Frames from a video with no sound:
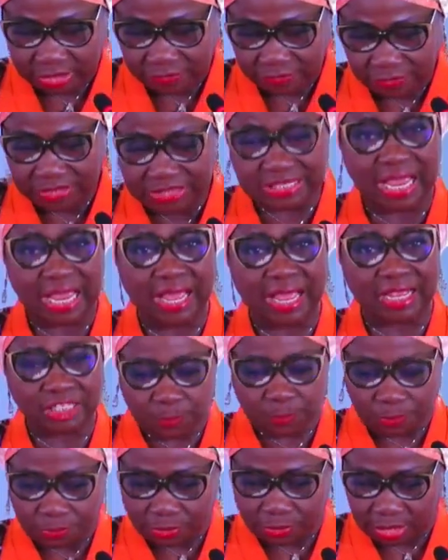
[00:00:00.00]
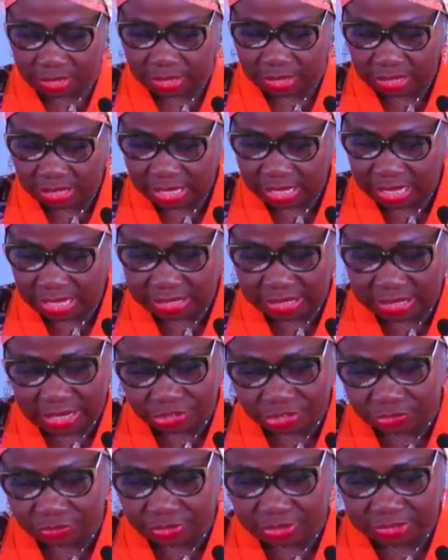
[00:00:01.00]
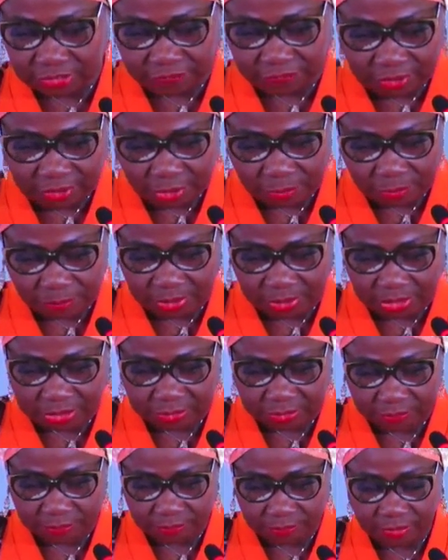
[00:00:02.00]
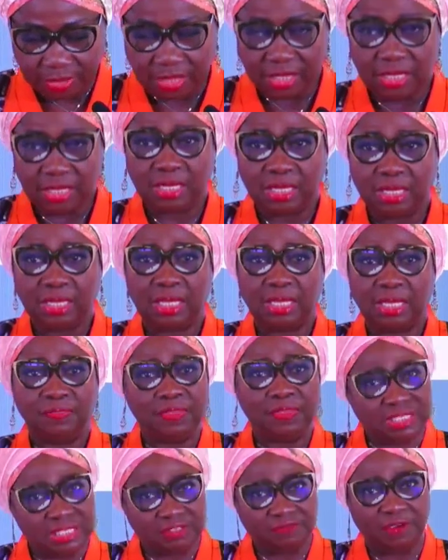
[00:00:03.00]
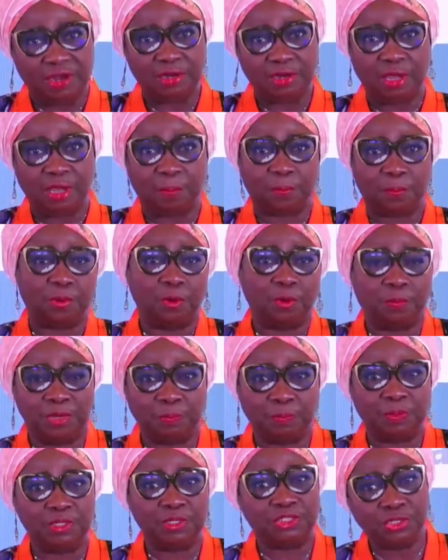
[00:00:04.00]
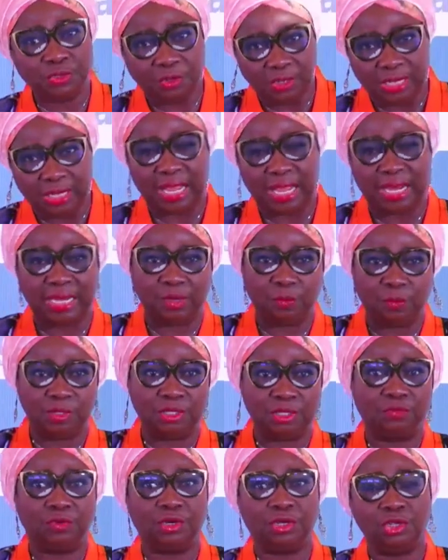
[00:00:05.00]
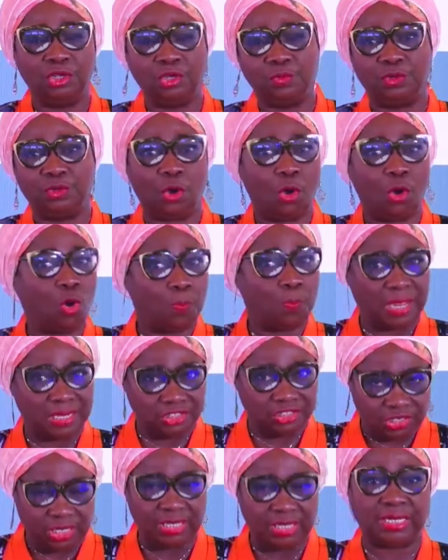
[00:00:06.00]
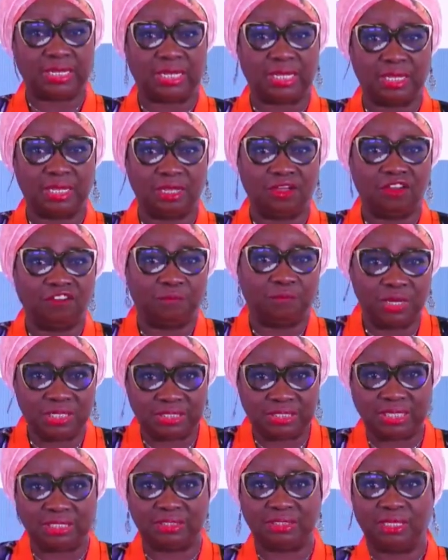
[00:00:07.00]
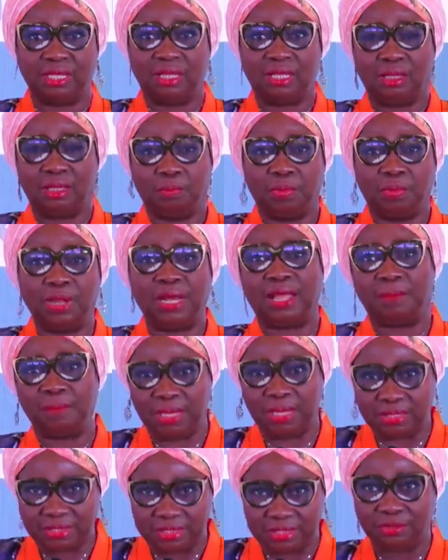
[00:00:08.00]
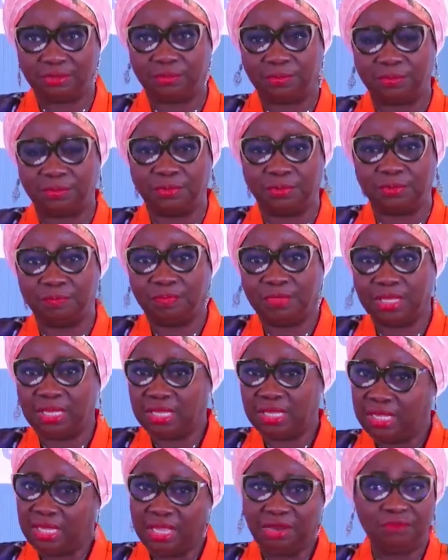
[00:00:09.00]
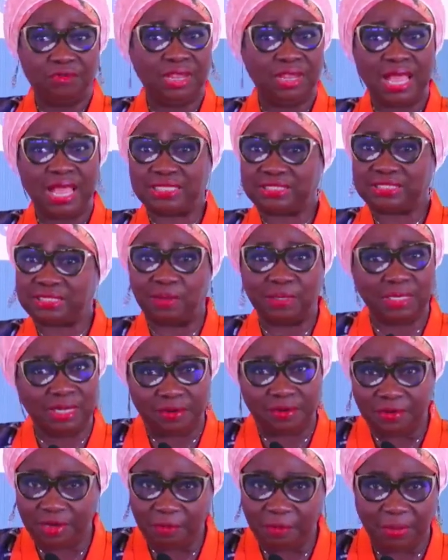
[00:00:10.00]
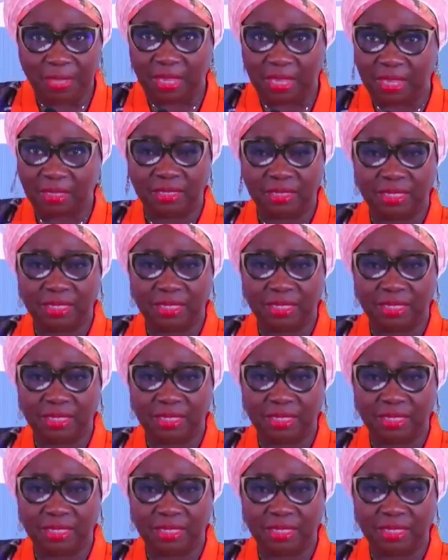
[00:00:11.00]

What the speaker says: the diaspora and national development. This is very appropriate, particularly with the renewed hope agenda of President Bola Ahmed Tinubu. In Riyadh, Saudi Arabia,